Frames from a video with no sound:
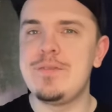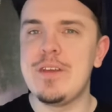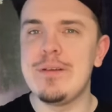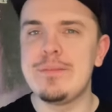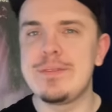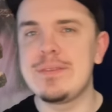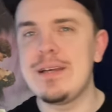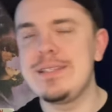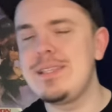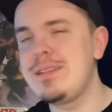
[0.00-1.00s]
films. I
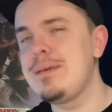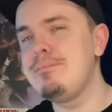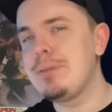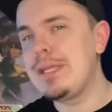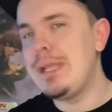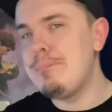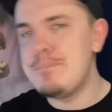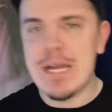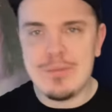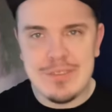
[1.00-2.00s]
still think Big
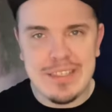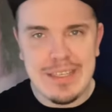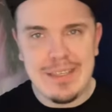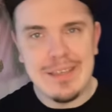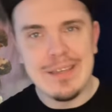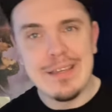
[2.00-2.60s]
Lebowski